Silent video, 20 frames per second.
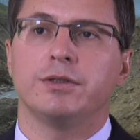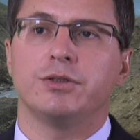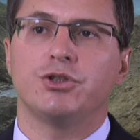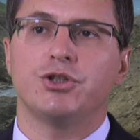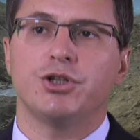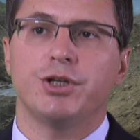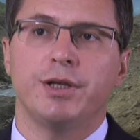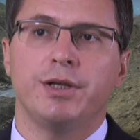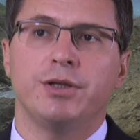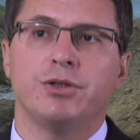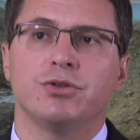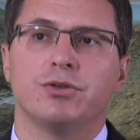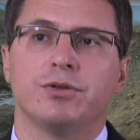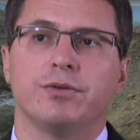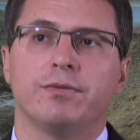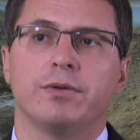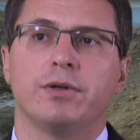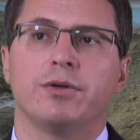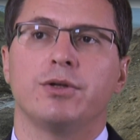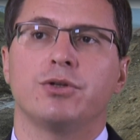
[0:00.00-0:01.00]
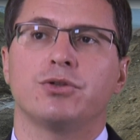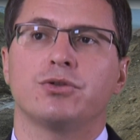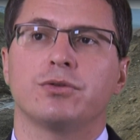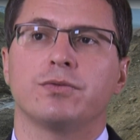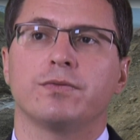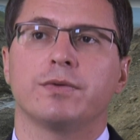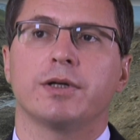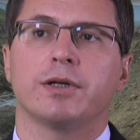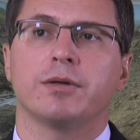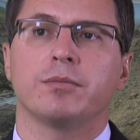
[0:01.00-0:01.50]
change the valuation
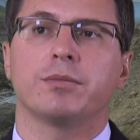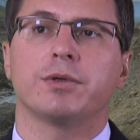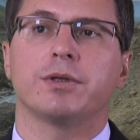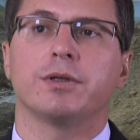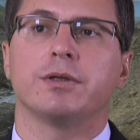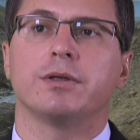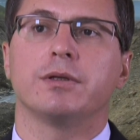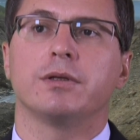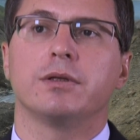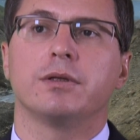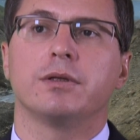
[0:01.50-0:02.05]
of the company.